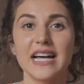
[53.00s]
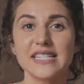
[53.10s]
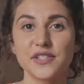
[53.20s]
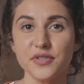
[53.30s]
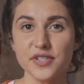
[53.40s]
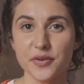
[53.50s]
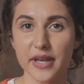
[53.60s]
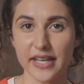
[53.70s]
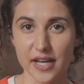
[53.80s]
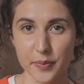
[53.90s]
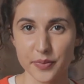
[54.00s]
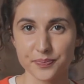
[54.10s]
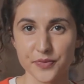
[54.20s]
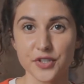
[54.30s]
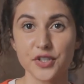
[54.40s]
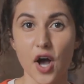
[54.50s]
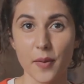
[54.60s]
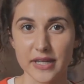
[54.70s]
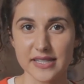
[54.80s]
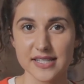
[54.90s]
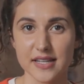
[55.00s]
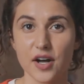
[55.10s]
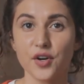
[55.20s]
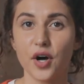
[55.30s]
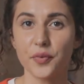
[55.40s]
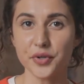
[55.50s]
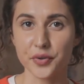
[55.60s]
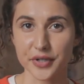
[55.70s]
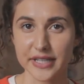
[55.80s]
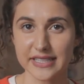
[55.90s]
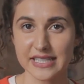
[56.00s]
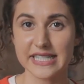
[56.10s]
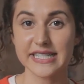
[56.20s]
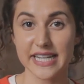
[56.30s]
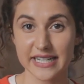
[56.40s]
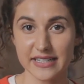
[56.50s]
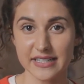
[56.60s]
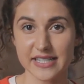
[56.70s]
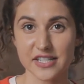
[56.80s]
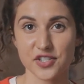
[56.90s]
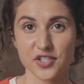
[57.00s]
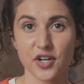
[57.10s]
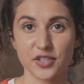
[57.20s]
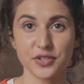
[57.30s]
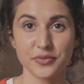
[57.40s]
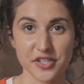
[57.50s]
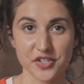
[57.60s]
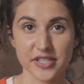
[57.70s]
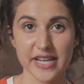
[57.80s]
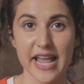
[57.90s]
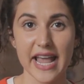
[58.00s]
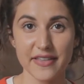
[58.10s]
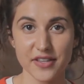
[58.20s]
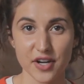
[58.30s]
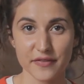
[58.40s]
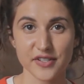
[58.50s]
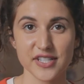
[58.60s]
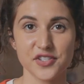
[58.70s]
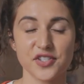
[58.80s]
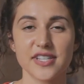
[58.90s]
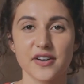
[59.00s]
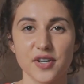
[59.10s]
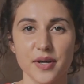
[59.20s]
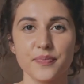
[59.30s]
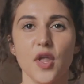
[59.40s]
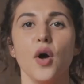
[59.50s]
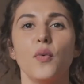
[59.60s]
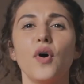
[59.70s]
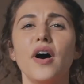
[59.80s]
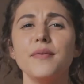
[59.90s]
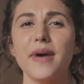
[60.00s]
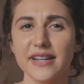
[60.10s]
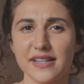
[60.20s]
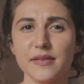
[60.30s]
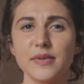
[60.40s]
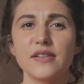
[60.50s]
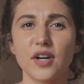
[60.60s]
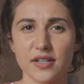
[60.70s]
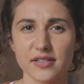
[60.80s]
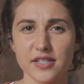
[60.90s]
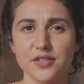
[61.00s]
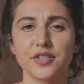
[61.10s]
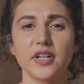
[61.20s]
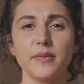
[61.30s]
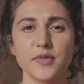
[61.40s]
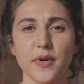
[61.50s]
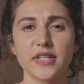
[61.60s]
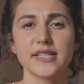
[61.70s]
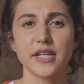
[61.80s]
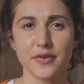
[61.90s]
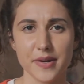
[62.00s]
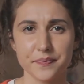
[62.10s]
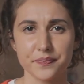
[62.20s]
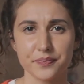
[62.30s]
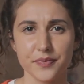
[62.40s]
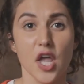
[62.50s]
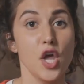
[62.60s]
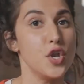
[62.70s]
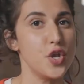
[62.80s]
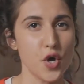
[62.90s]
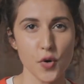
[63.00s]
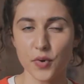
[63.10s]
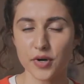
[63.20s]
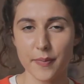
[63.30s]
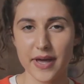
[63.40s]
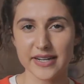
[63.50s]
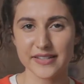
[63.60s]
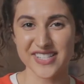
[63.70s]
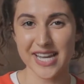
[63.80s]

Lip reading: As soon as you hang up, your comments, call recording, data, such as call duration, and the conversation's outcome, will automatically be logged into your HubSpot CRM. No more repetitive